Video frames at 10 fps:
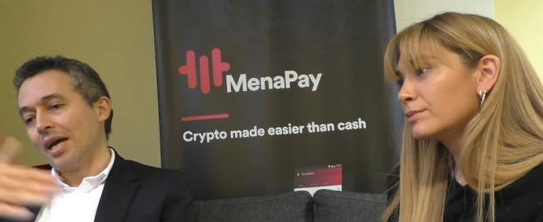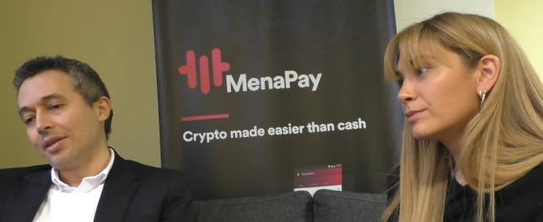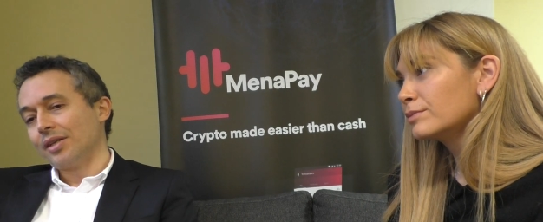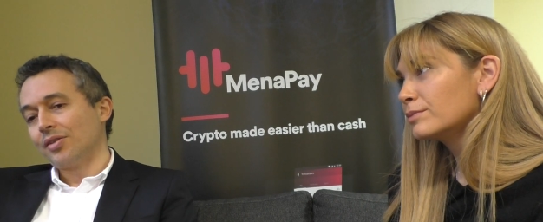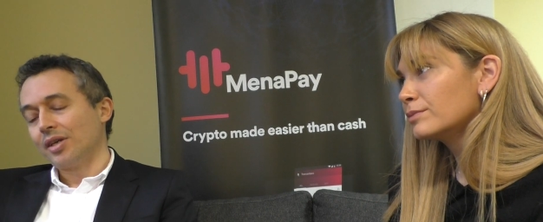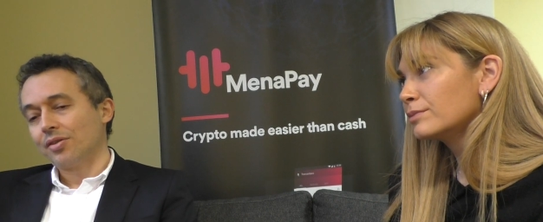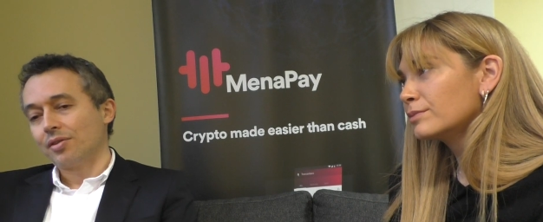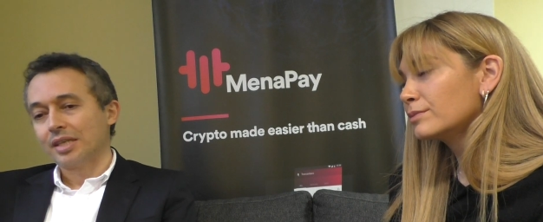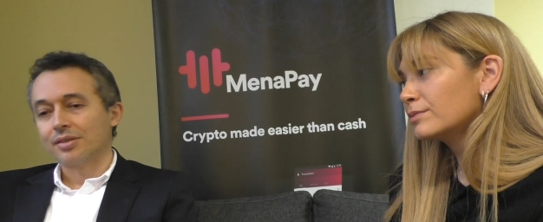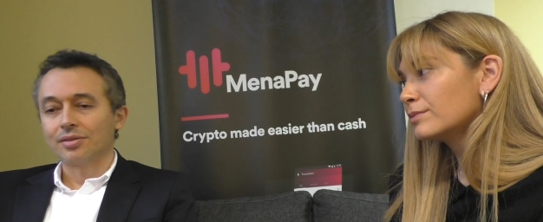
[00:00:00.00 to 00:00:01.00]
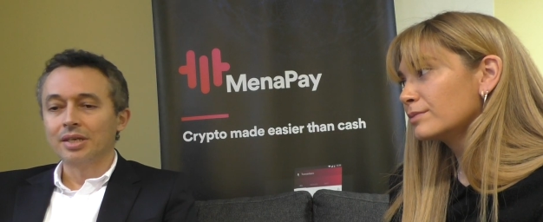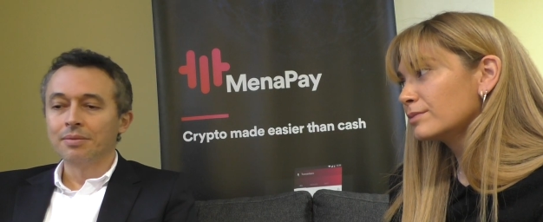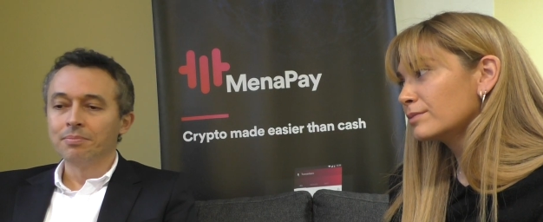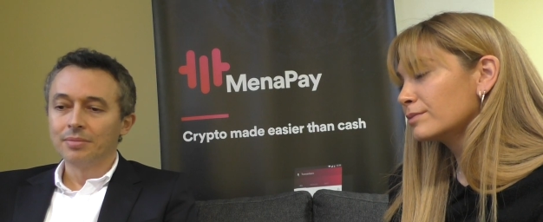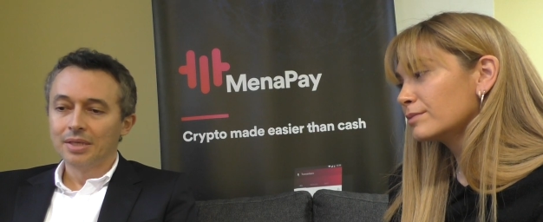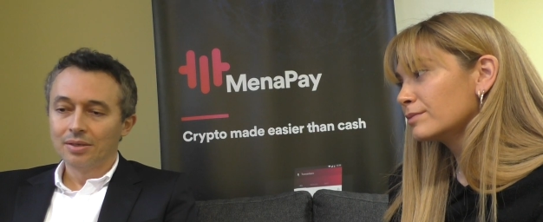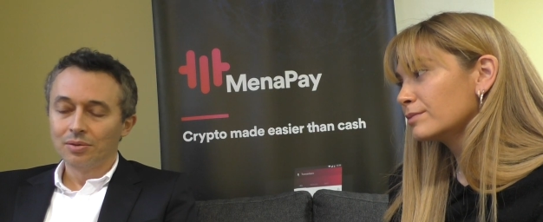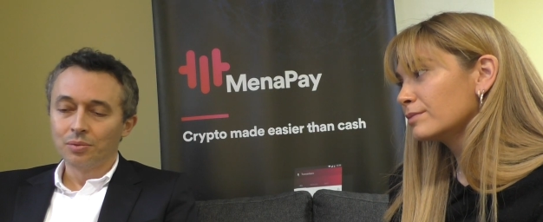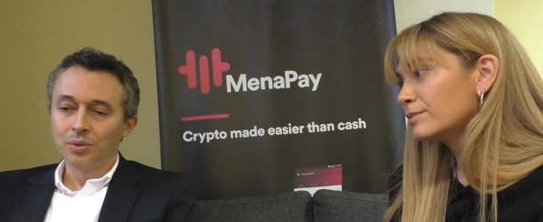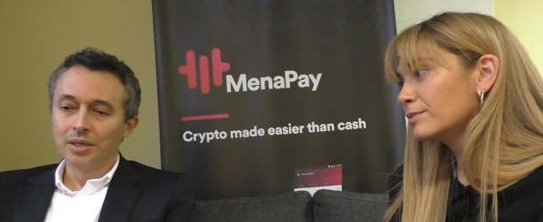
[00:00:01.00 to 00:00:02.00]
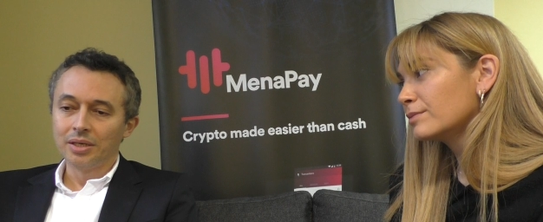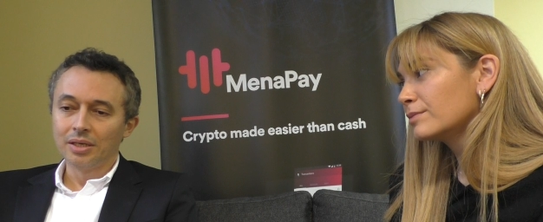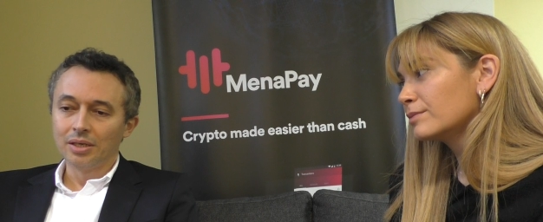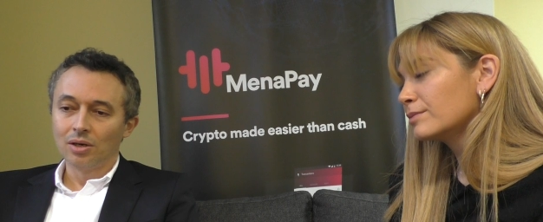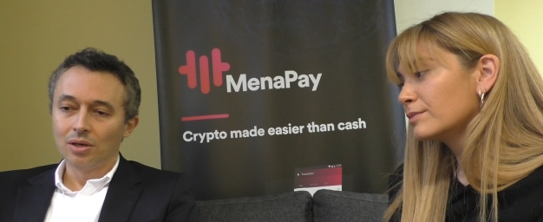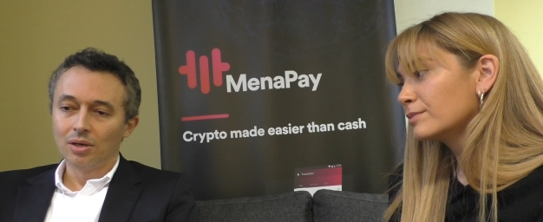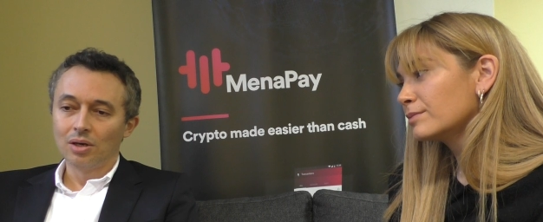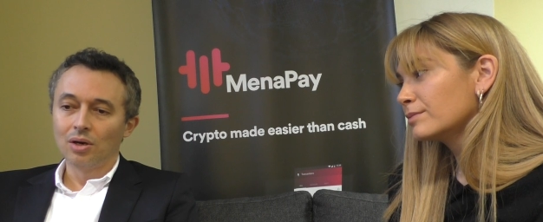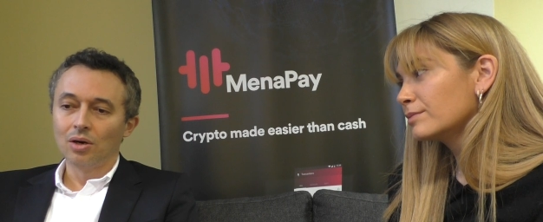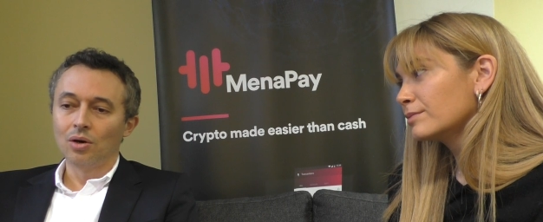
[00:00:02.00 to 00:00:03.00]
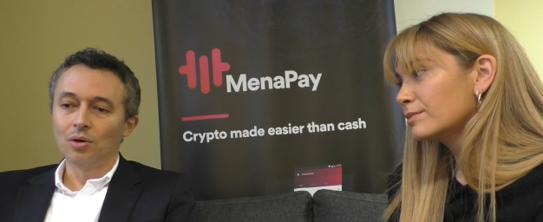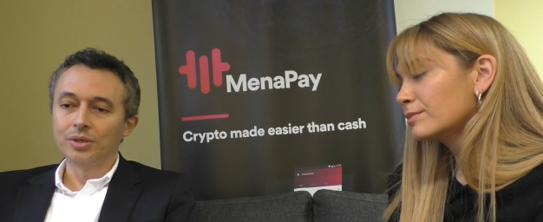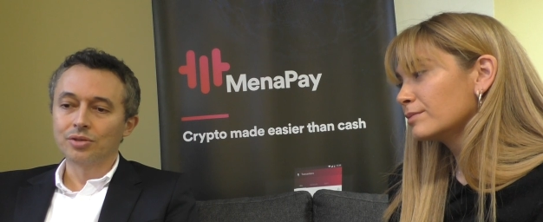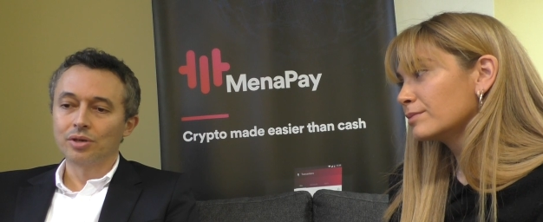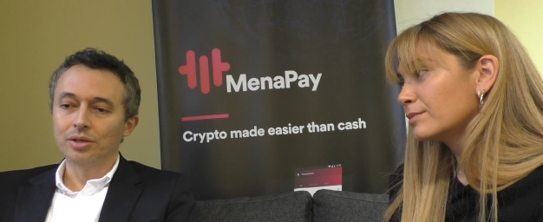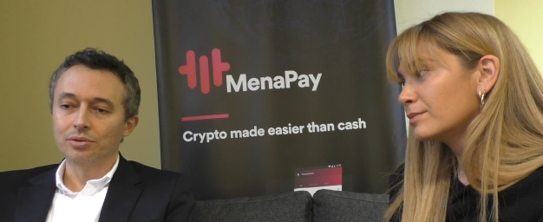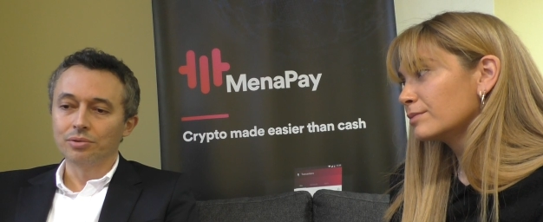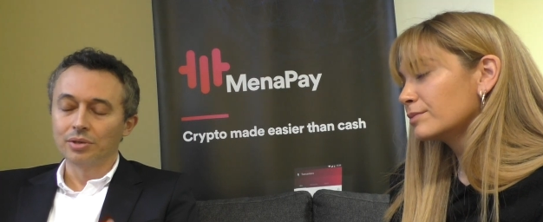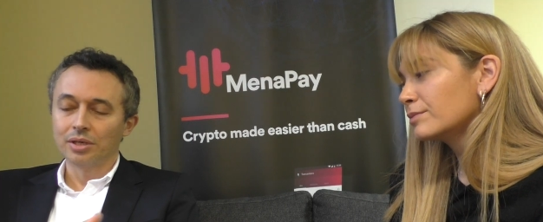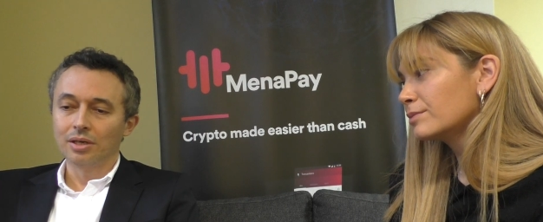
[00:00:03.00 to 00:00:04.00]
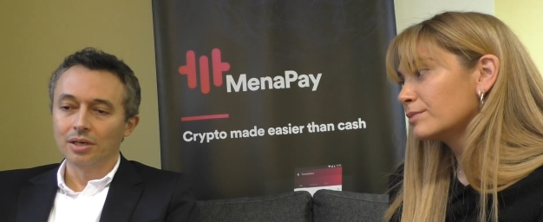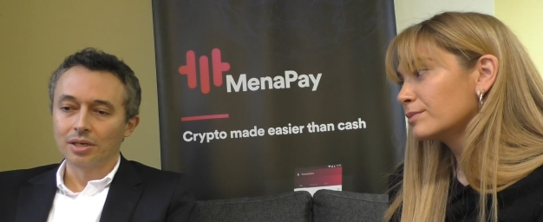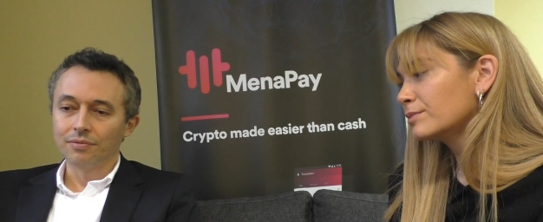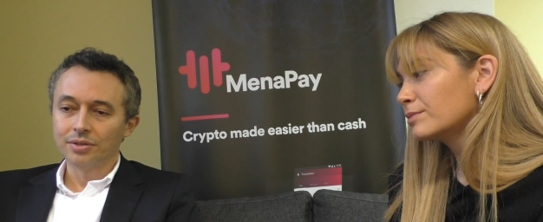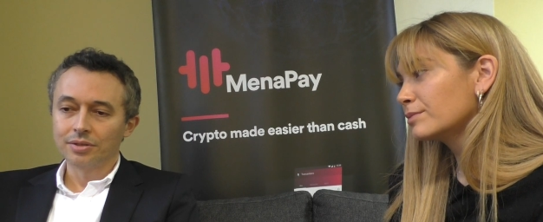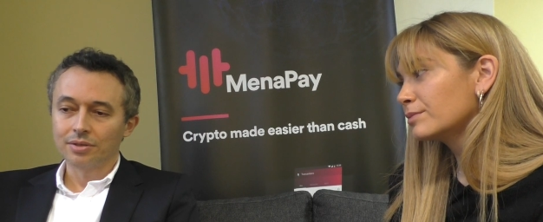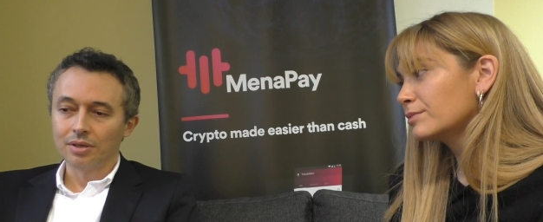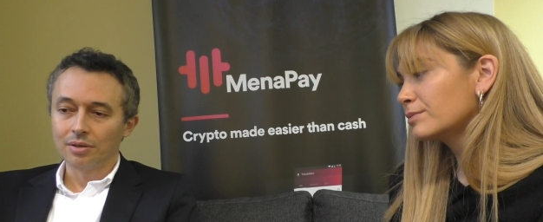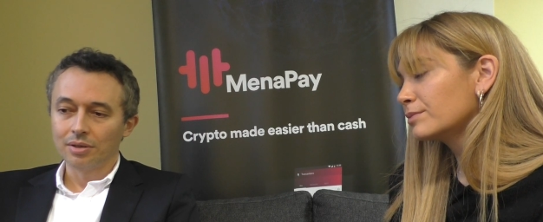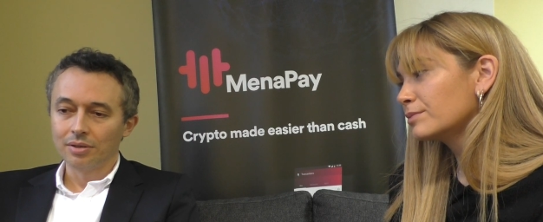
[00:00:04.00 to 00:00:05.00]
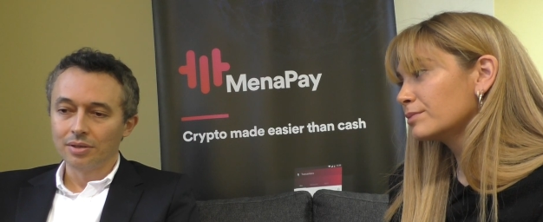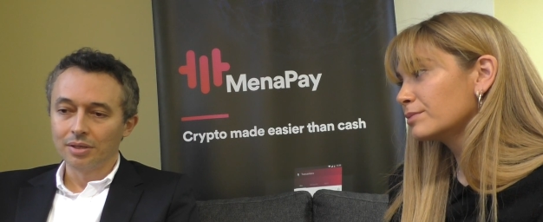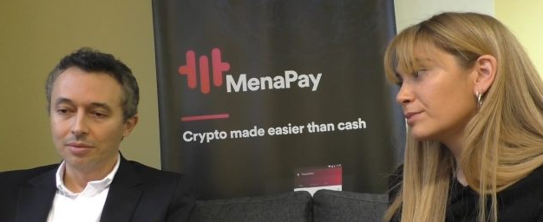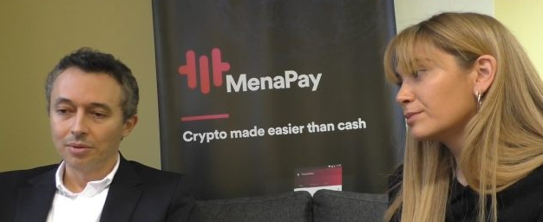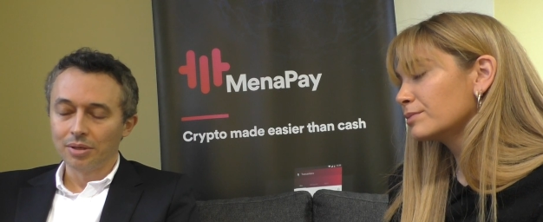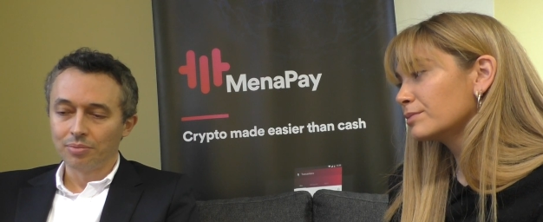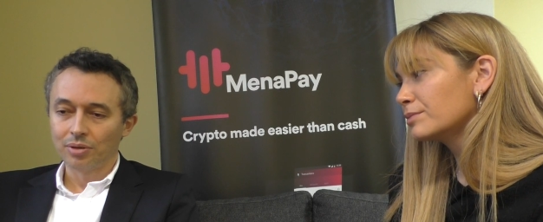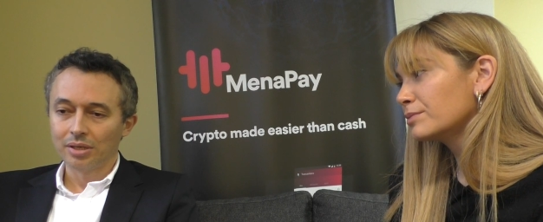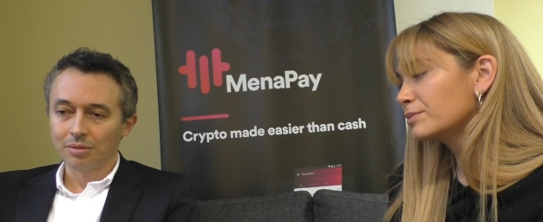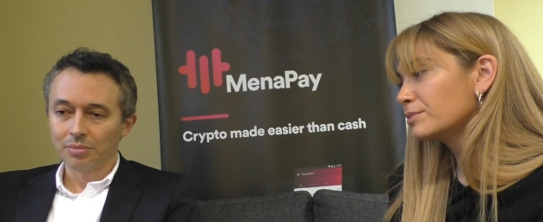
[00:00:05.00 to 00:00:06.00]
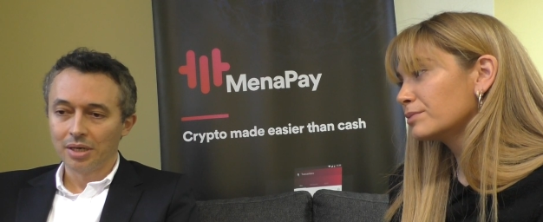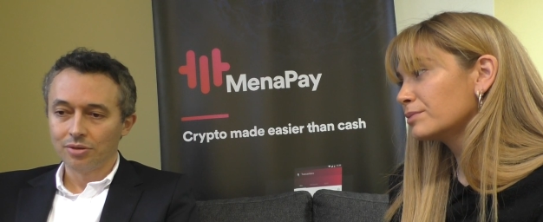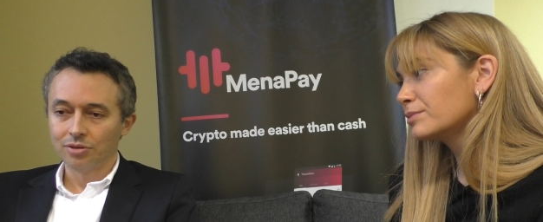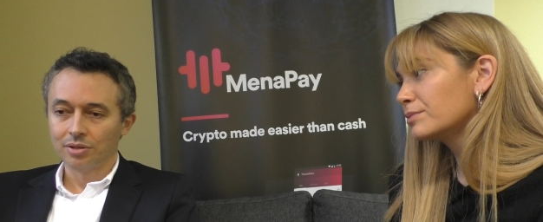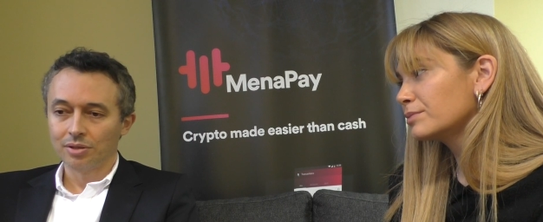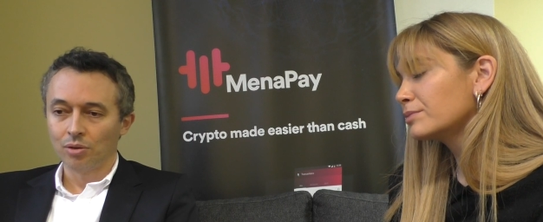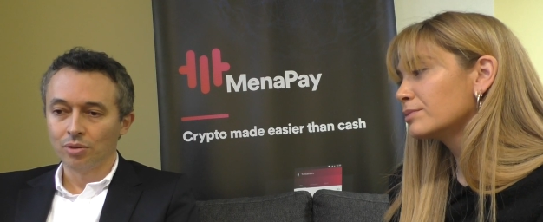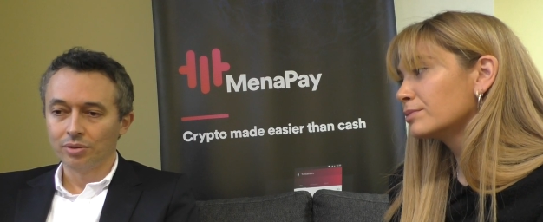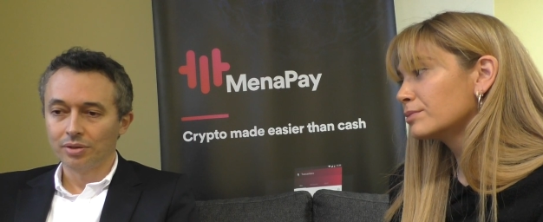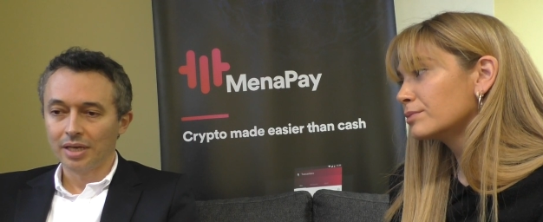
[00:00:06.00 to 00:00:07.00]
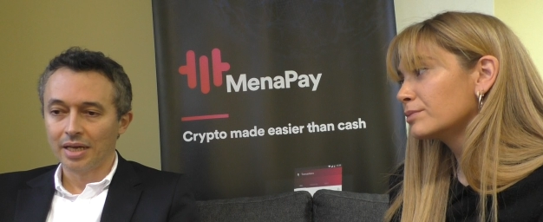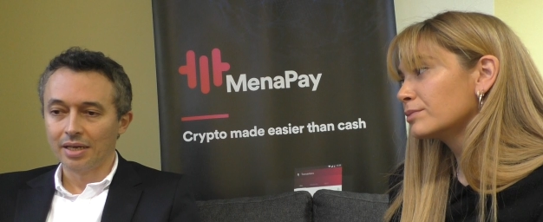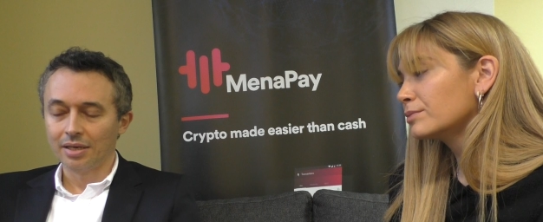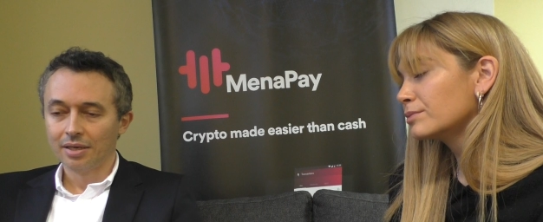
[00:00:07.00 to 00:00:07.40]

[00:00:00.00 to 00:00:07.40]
Speaker 1: And at the other extreme, we always try to convince the product manager on a